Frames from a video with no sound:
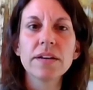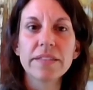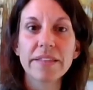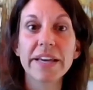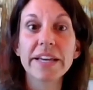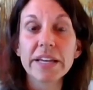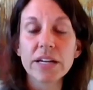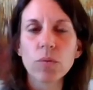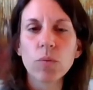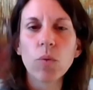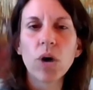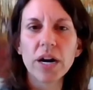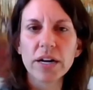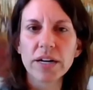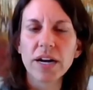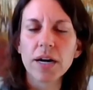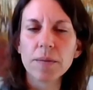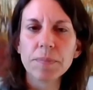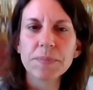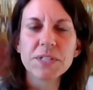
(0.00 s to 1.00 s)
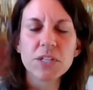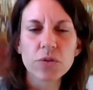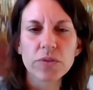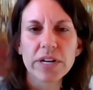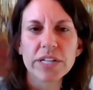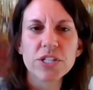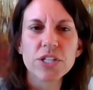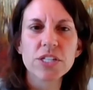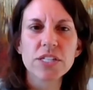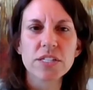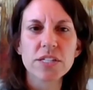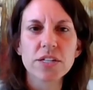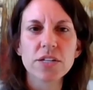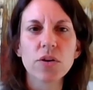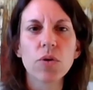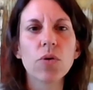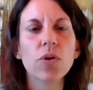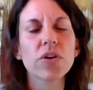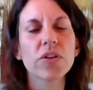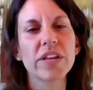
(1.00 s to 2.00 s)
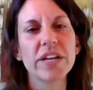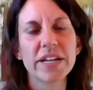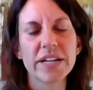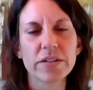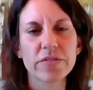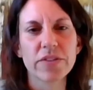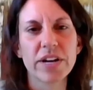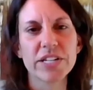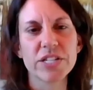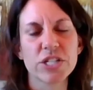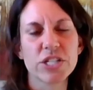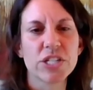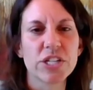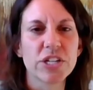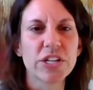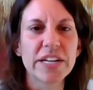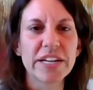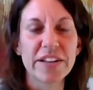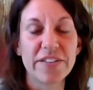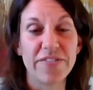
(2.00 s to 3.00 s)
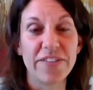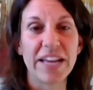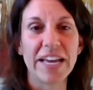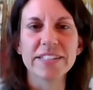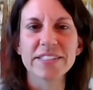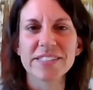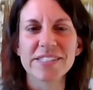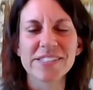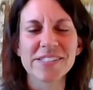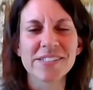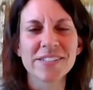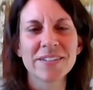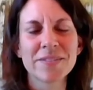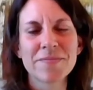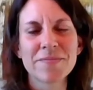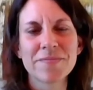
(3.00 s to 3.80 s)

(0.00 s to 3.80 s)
They can walk up to register, or they can register in advance.